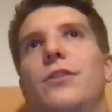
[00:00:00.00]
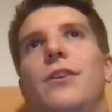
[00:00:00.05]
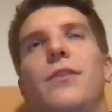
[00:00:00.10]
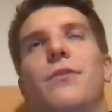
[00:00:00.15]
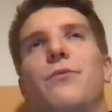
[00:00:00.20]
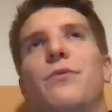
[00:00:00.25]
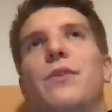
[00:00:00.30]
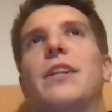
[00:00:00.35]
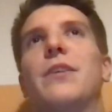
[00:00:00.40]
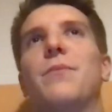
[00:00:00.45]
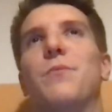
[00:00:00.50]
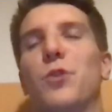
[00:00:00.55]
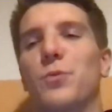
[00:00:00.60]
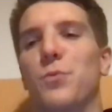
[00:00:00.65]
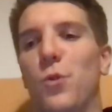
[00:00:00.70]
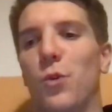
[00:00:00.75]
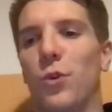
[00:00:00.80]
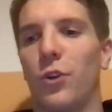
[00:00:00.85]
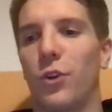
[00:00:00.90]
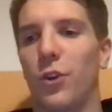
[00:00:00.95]
feeling much
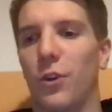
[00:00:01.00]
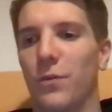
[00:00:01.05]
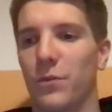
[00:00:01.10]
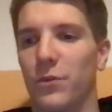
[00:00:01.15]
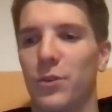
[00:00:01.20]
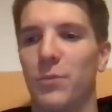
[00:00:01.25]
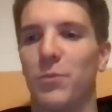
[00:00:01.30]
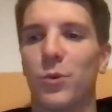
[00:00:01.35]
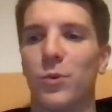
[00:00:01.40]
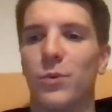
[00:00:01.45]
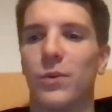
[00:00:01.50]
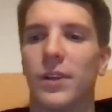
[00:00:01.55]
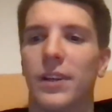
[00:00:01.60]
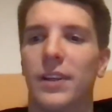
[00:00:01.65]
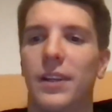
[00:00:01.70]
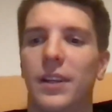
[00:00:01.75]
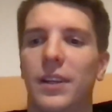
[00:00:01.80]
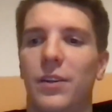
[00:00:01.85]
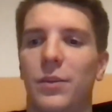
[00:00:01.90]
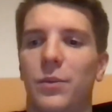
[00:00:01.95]
more comfortable
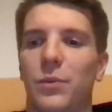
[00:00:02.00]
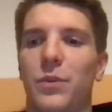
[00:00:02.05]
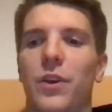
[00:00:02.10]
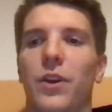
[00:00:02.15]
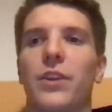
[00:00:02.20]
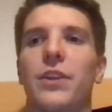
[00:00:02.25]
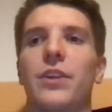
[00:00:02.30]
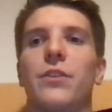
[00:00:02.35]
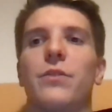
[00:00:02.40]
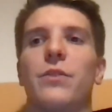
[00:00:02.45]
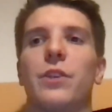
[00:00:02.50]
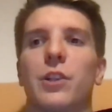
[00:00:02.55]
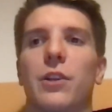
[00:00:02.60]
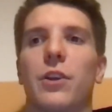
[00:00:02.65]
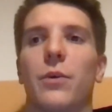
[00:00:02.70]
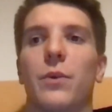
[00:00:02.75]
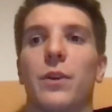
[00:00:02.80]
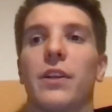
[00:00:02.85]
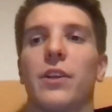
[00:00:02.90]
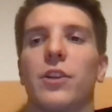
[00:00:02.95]
with the idea of
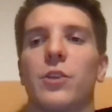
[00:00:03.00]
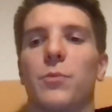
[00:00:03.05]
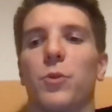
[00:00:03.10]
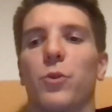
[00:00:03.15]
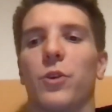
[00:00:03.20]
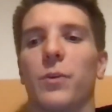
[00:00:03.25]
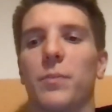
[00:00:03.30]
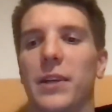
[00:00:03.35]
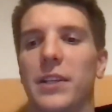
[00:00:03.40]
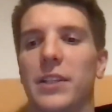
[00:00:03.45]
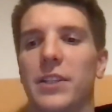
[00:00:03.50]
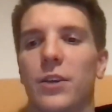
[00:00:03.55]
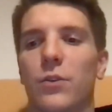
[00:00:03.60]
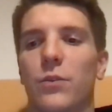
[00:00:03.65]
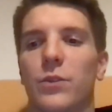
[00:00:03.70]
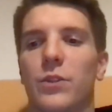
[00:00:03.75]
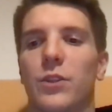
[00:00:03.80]
going and exploring myself.